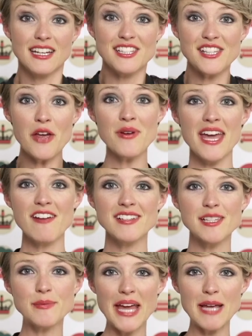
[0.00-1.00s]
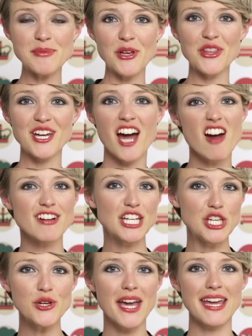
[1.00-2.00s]
So here are some names on the
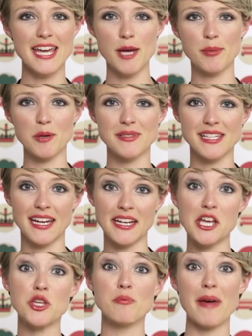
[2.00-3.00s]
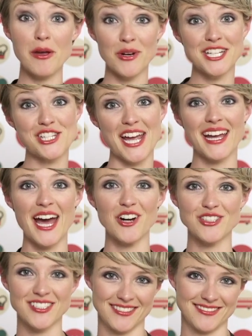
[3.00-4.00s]
current UK hip-hop scene you may want to check out.